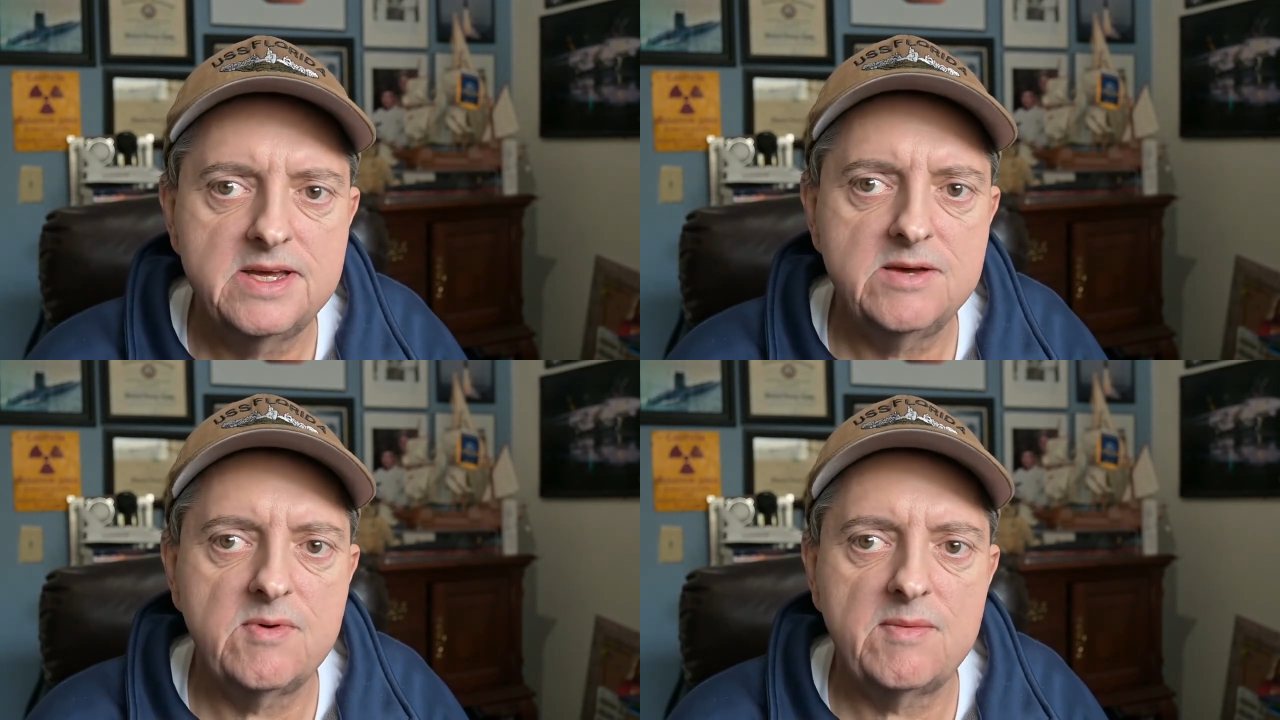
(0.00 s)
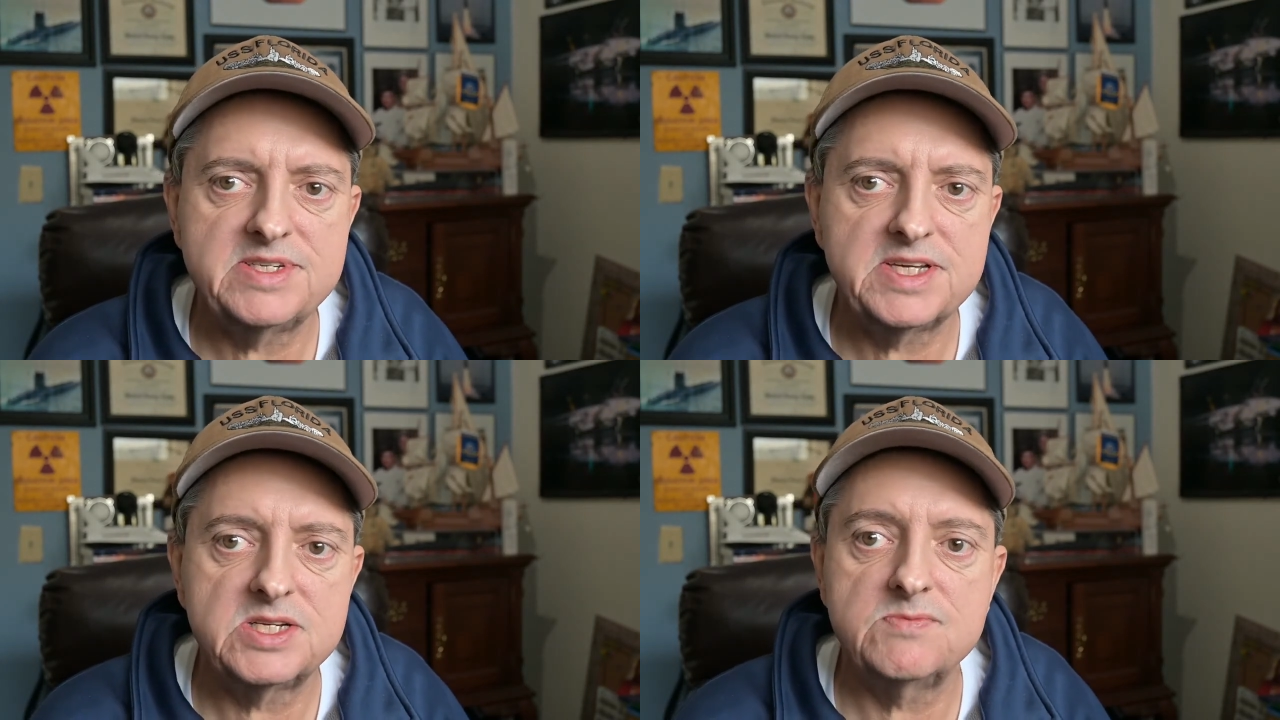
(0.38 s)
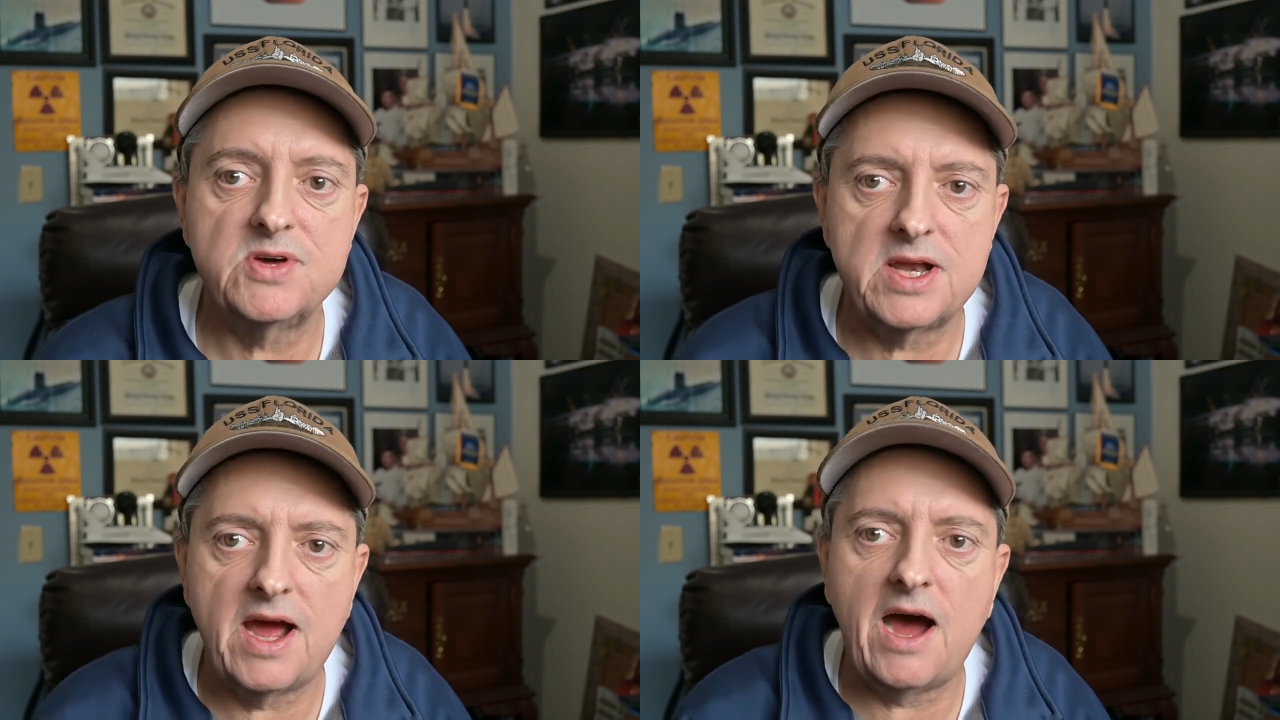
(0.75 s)
in my possession,
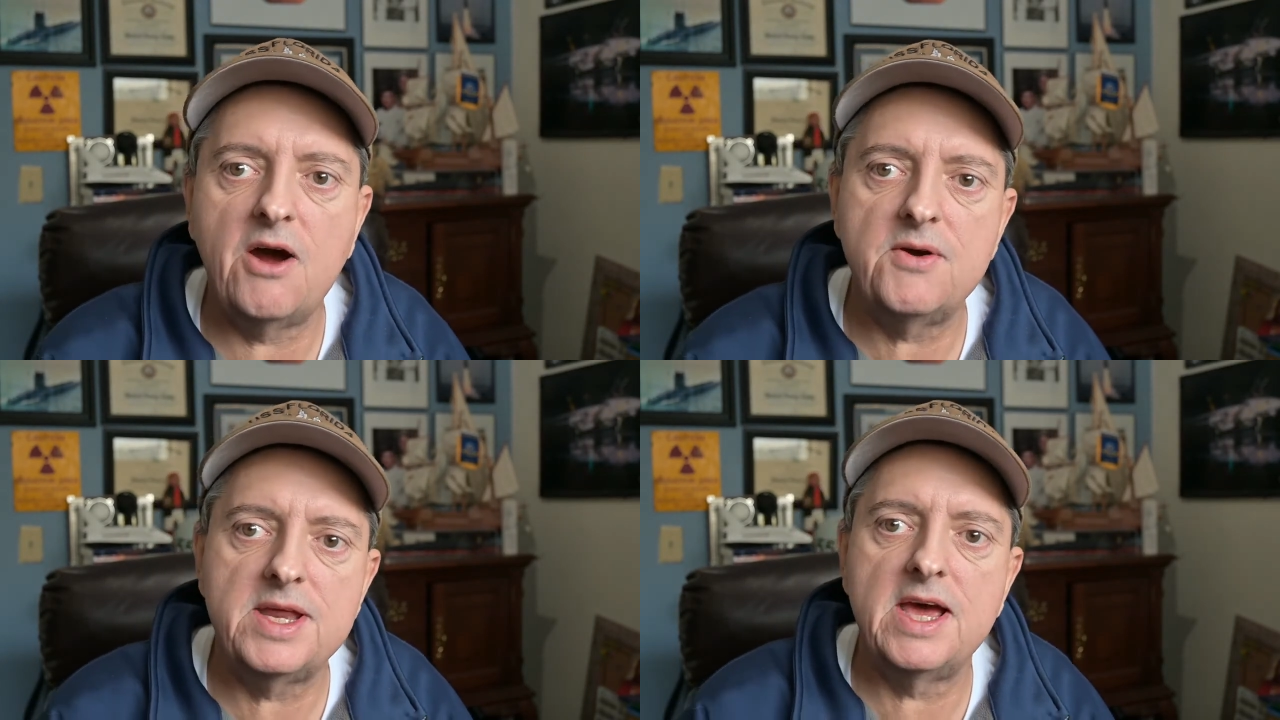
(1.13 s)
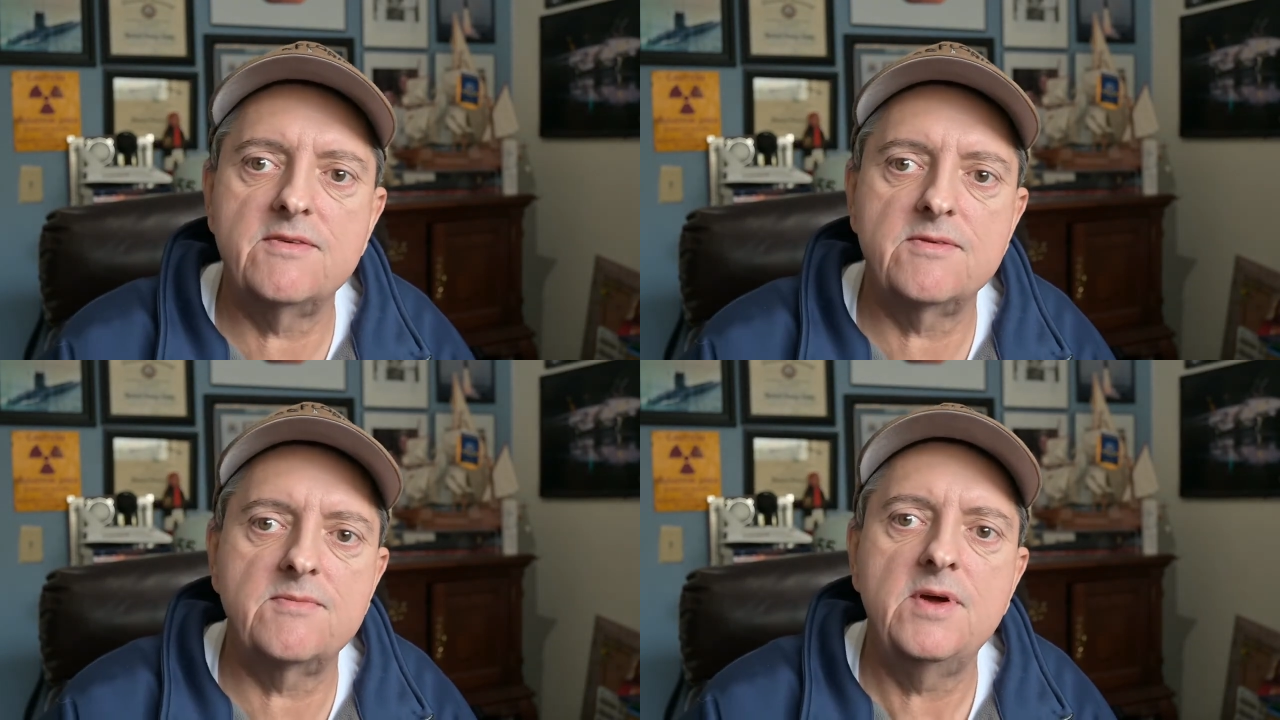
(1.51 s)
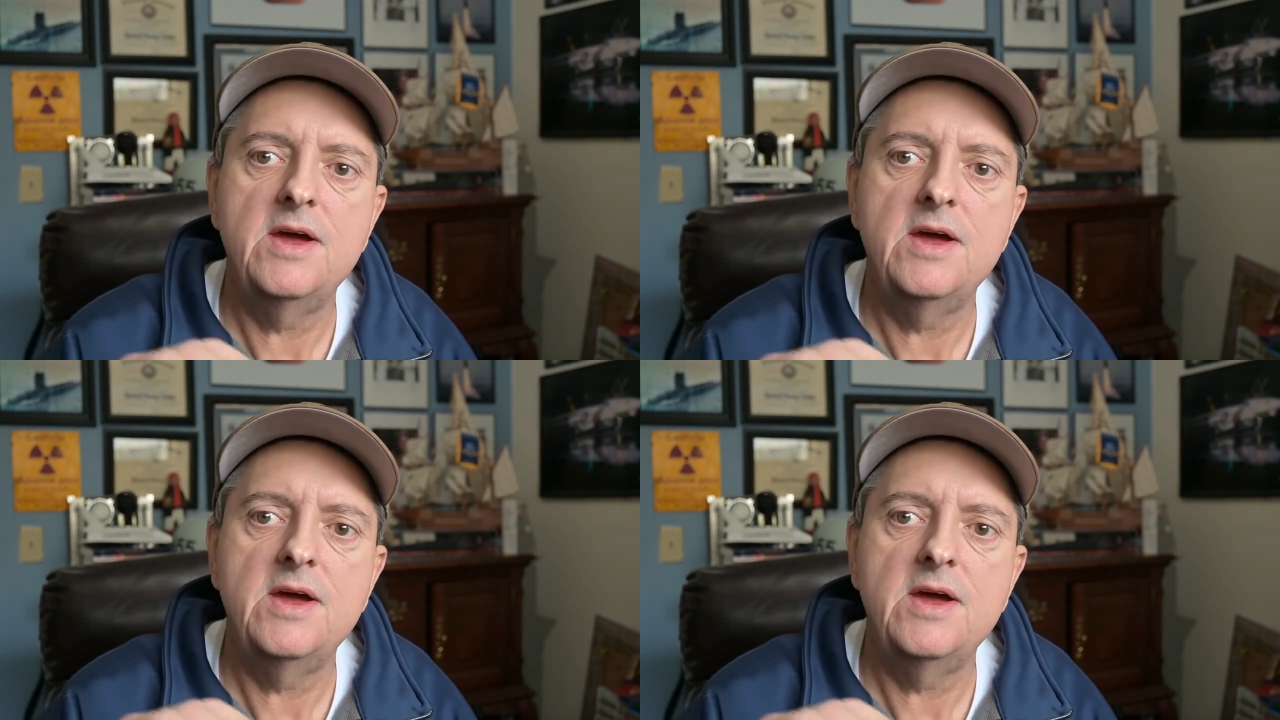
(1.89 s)
but I already have them